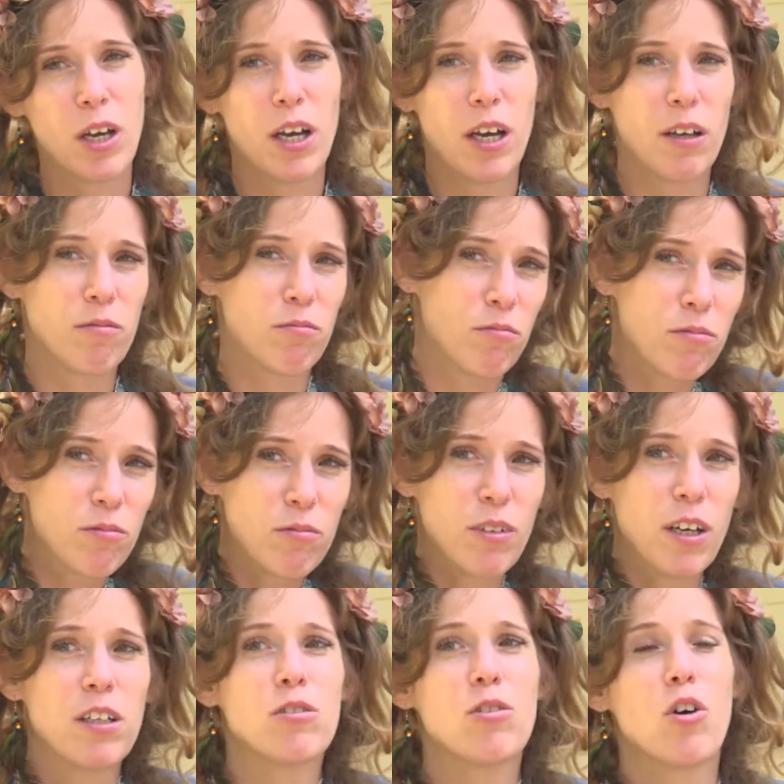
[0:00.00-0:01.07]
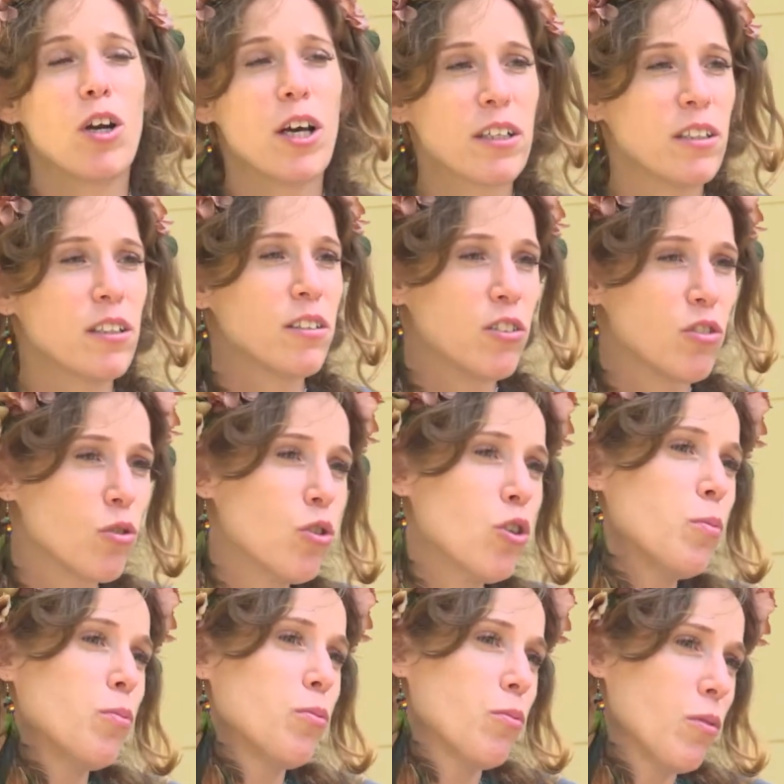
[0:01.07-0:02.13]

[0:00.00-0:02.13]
and then collecting this group.